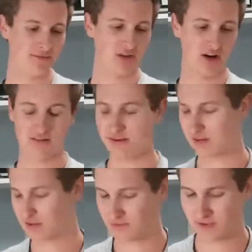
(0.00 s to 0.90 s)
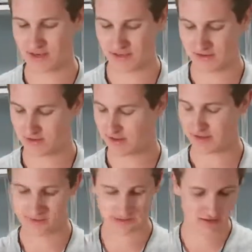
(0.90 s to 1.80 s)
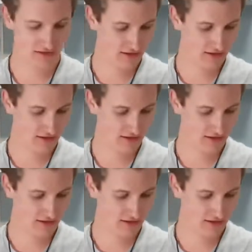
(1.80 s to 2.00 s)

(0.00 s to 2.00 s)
Yeah, I couldn't find anything else.